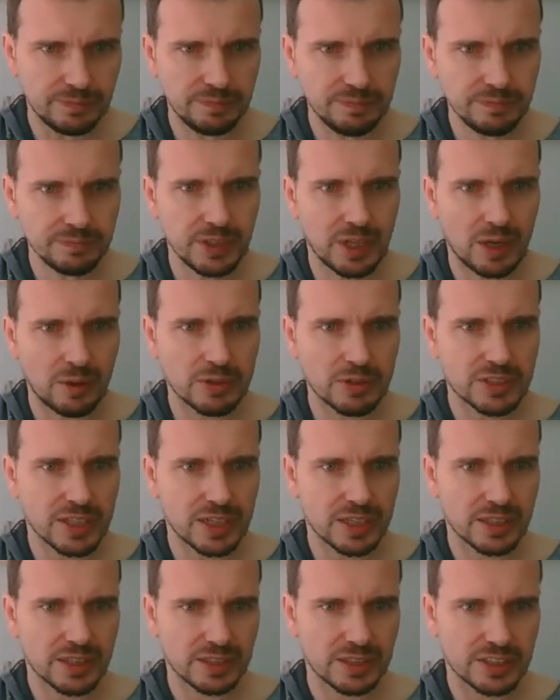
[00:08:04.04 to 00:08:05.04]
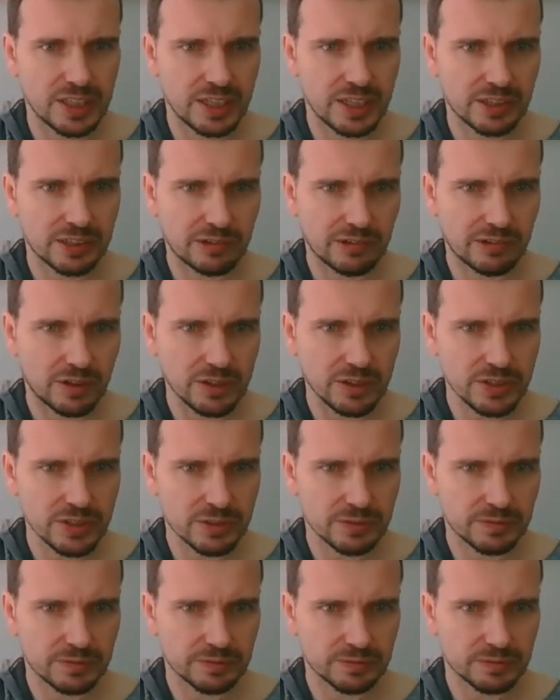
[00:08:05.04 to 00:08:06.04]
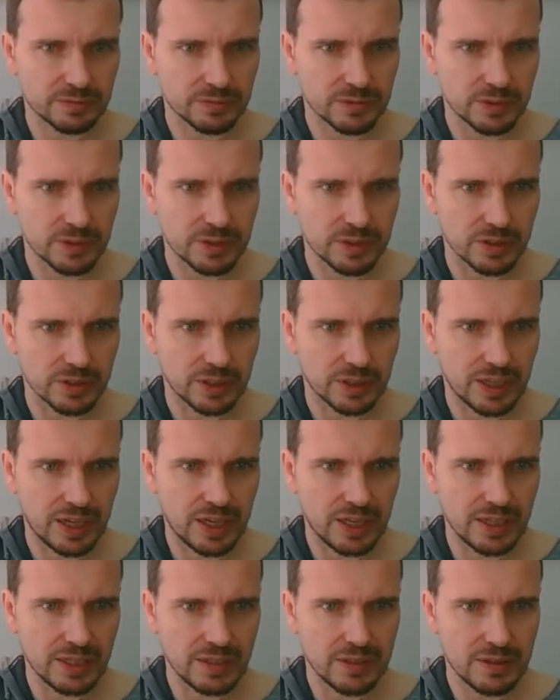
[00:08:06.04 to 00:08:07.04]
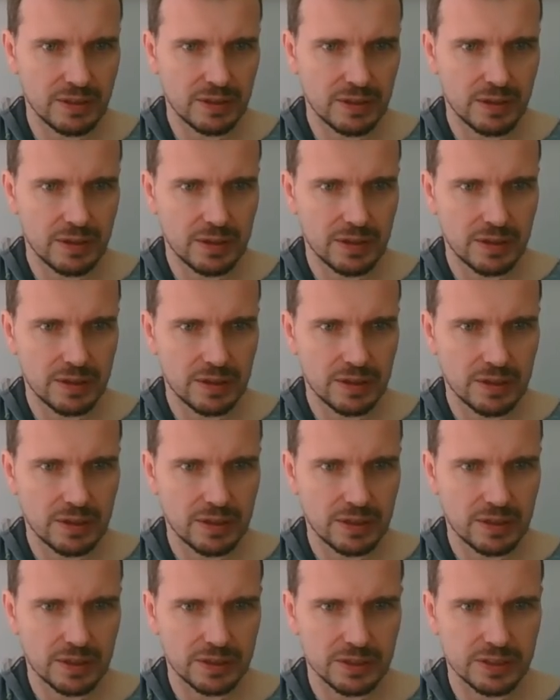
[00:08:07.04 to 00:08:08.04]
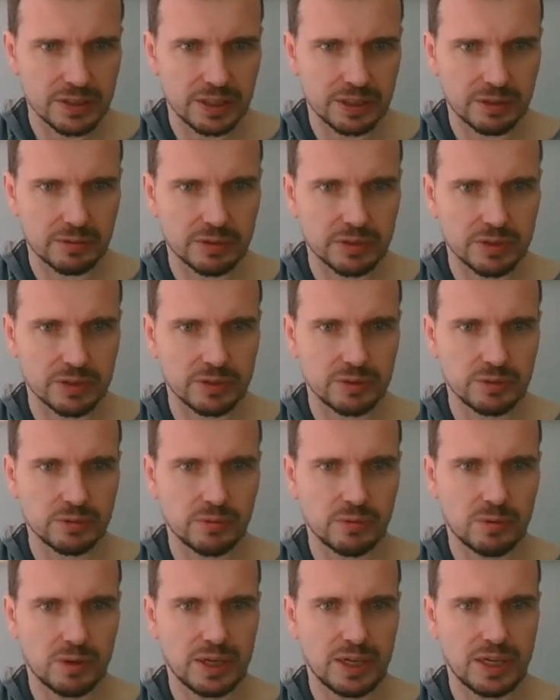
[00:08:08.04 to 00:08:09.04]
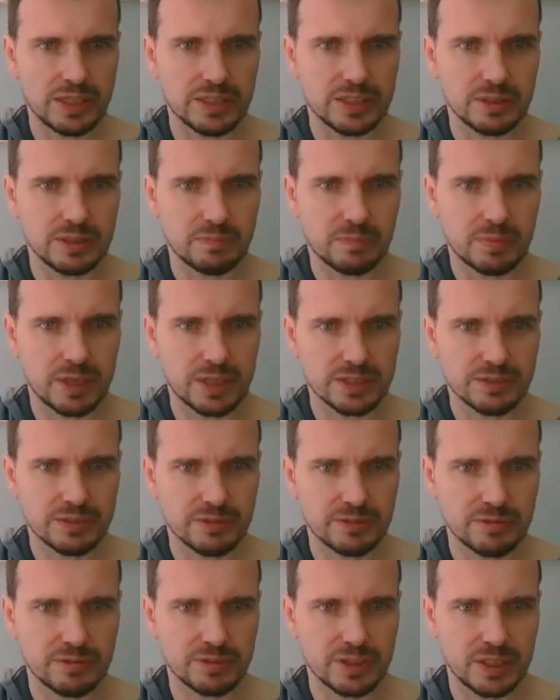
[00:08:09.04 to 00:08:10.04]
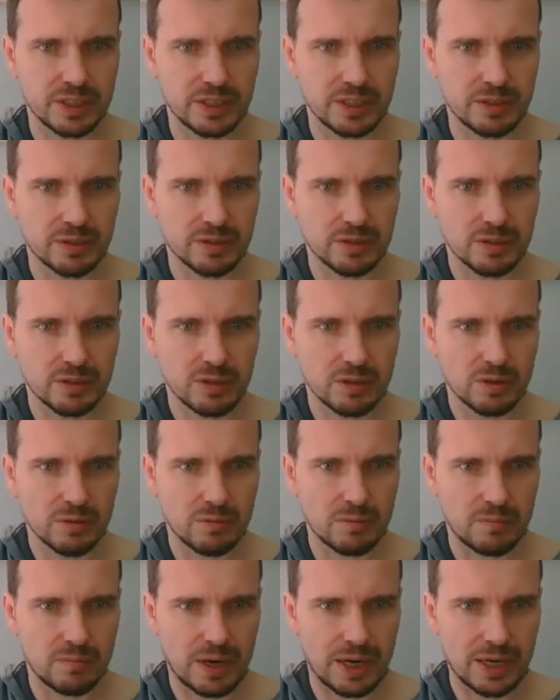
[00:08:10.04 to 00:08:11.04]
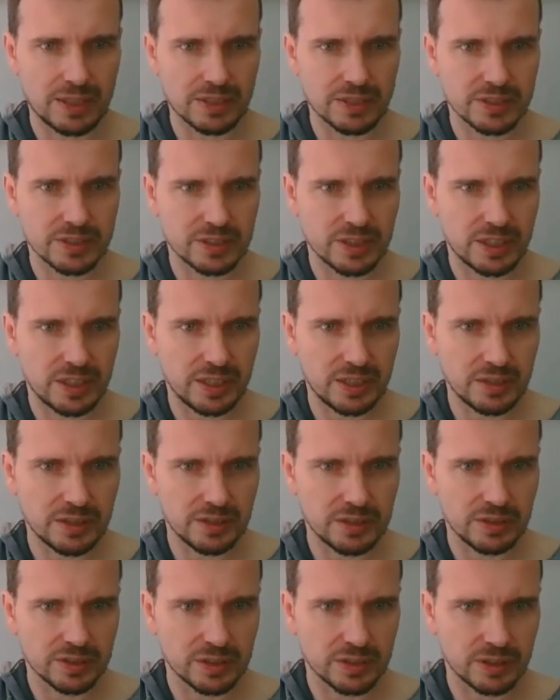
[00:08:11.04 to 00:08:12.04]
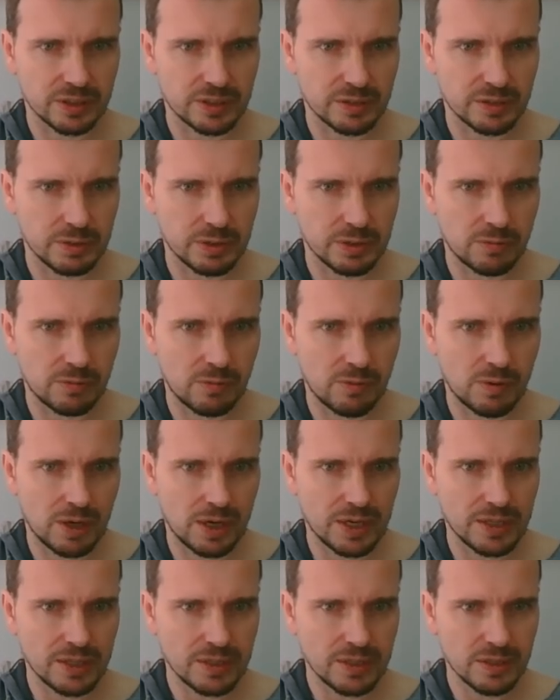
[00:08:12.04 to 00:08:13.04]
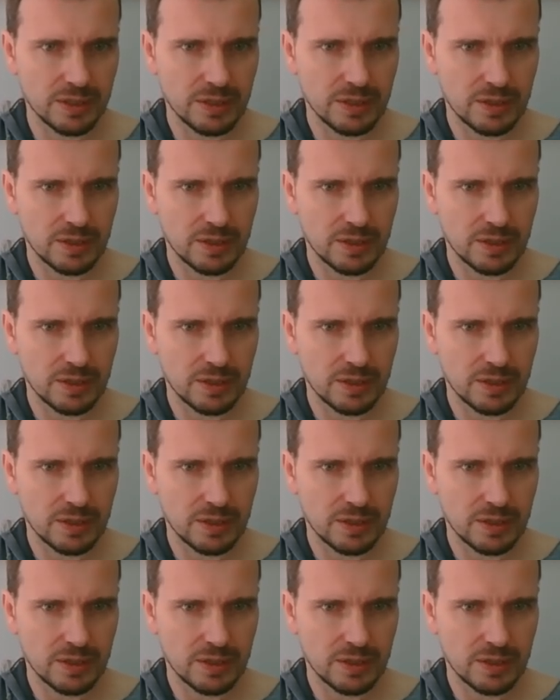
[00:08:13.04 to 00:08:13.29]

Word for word: now we take the 10 across. So k is equal to 180 plus 15 minus 10 is going to be 1.